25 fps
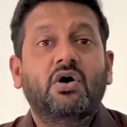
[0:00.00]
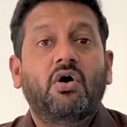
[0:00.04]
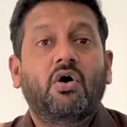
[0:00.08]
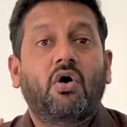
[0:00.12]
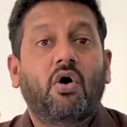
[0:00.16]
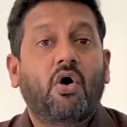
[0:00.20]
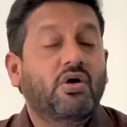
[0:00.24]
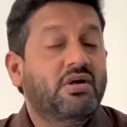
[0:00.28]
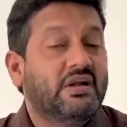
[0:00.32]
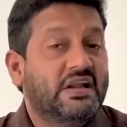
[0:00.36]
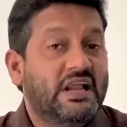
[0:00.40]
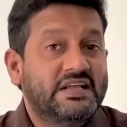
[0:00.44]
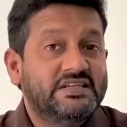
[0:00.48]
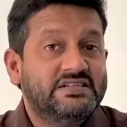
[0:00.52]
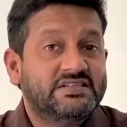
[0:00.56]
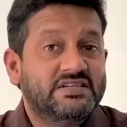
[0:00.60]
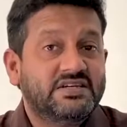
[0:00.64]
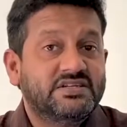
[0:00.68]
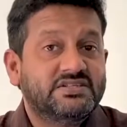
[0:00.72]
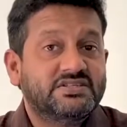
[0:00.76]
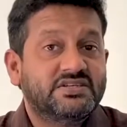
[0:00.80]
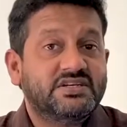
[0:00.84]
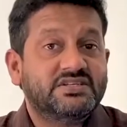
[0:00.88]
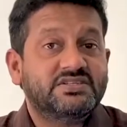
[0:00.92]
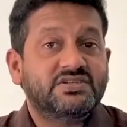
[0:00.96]
online
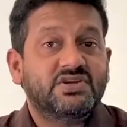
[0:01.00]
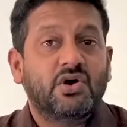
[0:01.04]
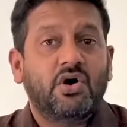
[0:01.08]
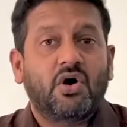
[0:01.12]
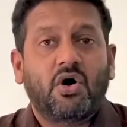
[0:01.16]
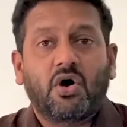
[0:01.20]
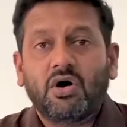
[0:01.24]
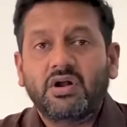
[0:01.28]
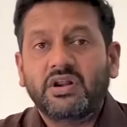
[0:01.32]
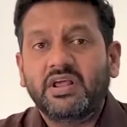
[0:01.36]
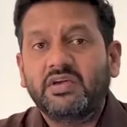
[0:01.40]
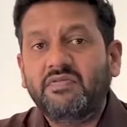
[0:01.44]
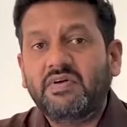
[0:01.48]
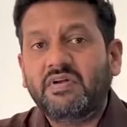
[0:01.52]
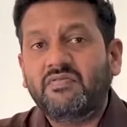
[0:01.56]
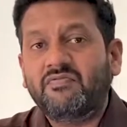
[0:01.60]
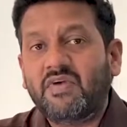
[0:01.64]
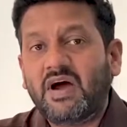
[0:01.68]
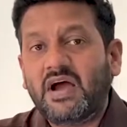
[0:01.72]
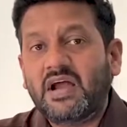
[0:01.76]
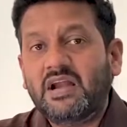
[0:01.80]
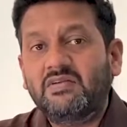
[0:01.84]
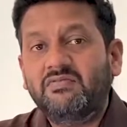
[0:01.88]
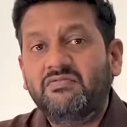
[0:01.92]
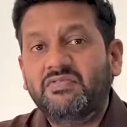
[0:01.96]
searches, or even
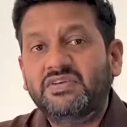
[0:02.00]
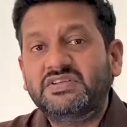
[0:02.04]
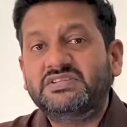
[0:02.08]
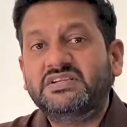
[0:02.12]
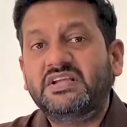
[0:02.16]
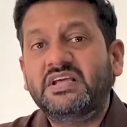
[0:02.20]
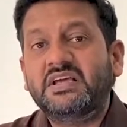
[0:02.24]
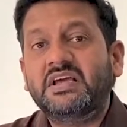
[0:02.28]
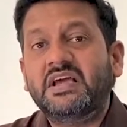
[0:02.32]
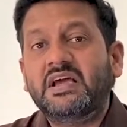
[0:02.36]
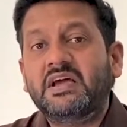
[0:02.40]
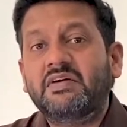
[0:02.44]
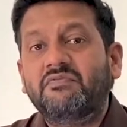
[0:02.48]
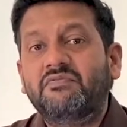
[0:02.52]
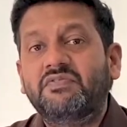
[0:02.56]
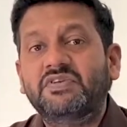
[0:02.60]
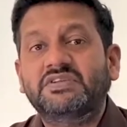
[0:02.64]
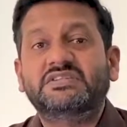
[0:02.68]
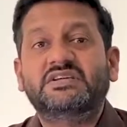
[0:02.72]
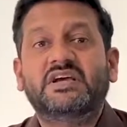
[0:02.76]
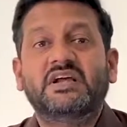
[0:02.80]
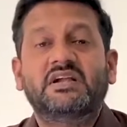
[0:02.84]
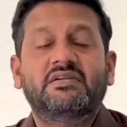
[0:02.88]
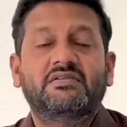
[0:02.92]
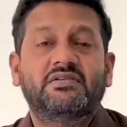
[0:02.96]
while visiting a
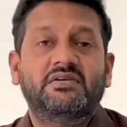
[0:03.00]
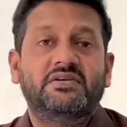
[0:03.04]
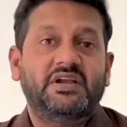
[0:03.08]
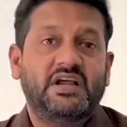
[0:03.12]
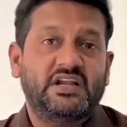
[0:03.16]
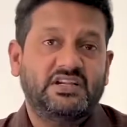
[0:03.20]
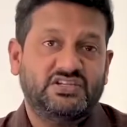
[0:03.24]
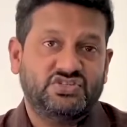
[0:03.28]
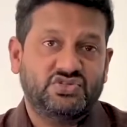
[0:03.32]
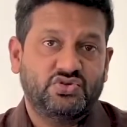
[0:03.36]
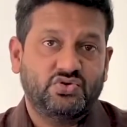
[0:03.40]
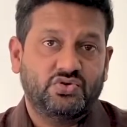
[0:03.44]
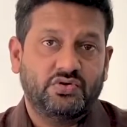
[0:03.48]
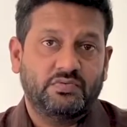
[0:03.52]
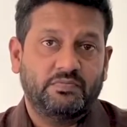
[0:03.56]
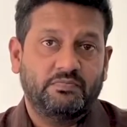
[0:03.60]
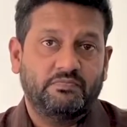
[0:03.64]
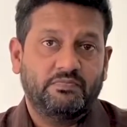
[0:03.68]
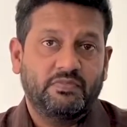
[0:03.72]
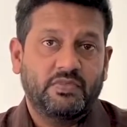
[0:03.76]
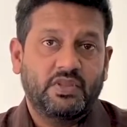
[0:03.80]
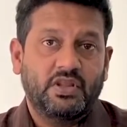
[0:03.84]
physical retail store.